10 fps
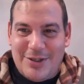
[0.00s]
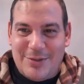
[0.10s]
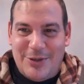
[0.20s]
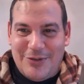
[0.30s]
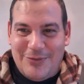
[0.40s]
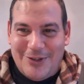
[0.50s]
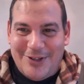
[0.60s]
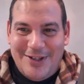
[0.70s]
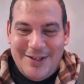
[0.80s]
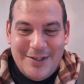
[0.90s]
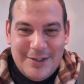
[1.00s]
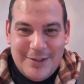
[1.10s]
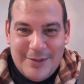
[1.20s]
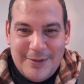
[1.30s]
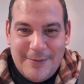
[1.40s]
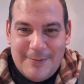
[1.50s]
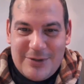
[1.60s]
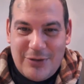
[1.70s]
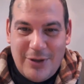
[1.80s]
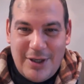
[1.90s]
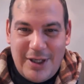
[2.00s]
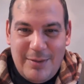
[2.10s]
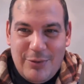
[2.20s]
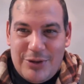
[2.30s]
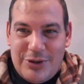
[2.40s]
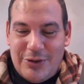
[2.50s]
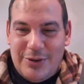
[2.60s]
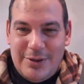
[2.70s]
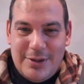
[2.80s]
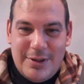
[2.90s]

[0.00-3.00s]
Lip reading: look beautiful. So, Ani Bojo,